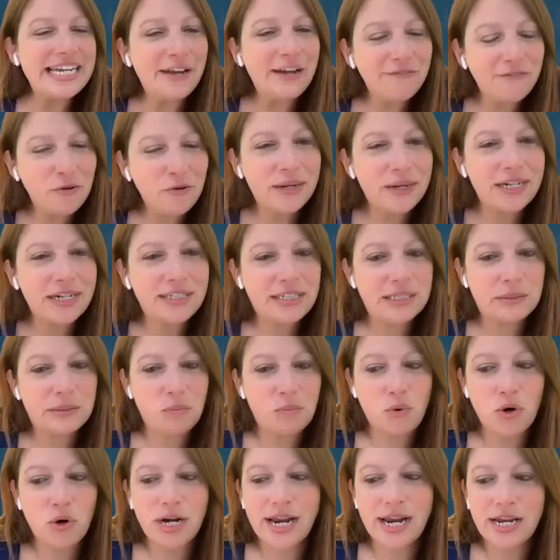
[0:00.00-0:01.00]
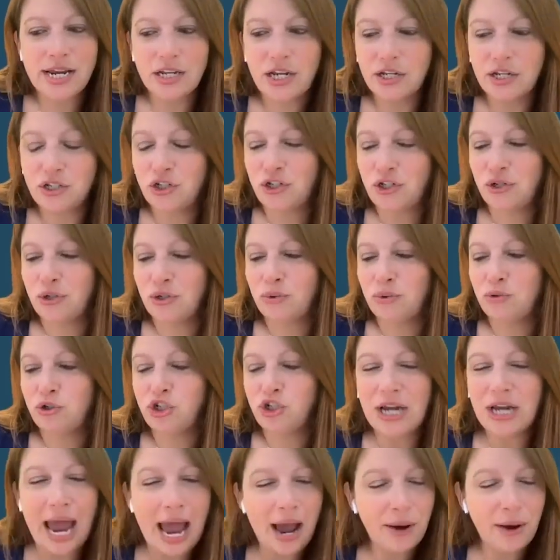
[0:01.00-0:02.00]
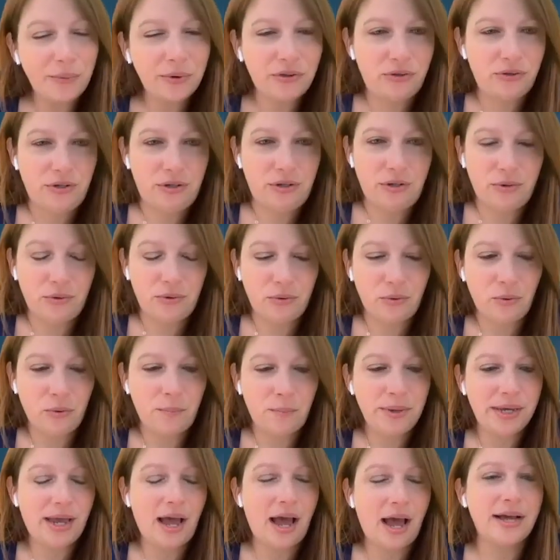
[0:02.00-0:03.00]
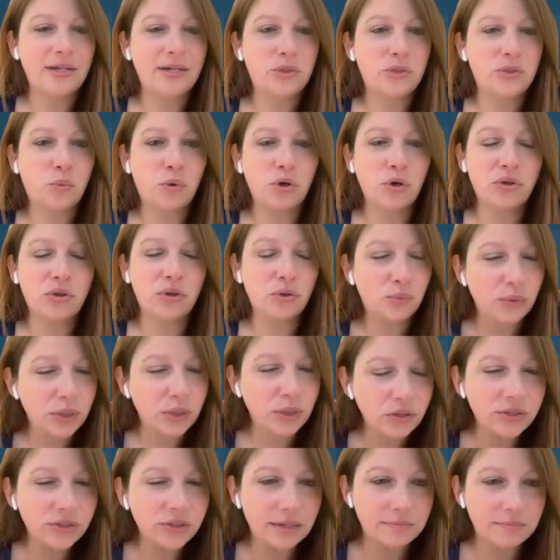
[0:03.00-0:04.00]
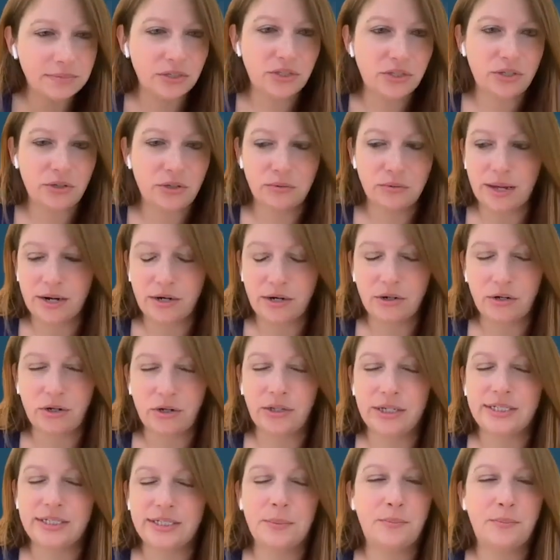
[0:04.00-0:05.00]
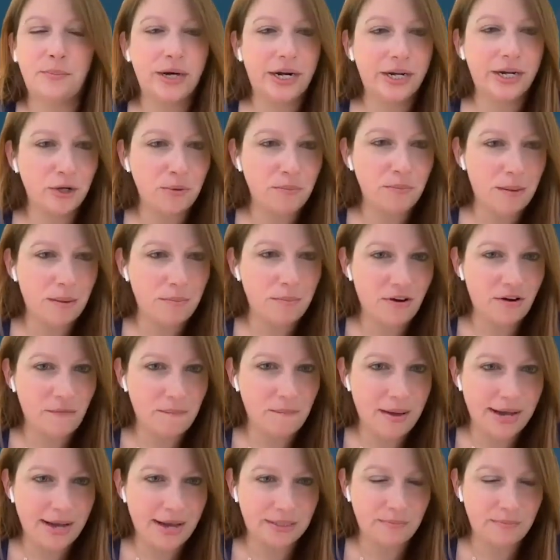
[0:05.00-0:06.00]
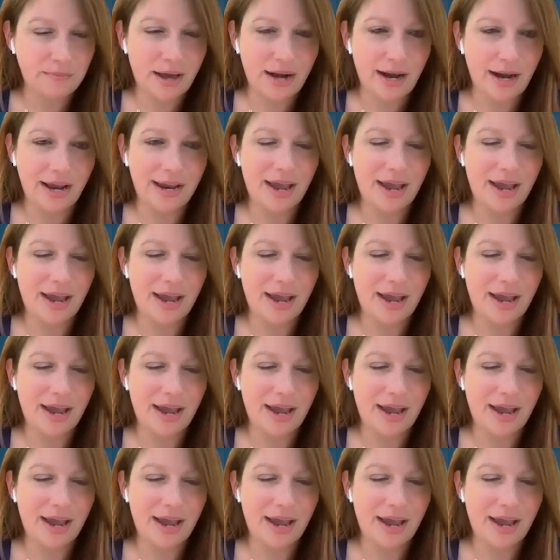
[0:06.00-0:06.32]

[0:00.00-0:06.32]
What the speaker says: to take a few minutes this morning to chat with you because we're thrilled that Millstone Medical is a brand new member of MassMedic,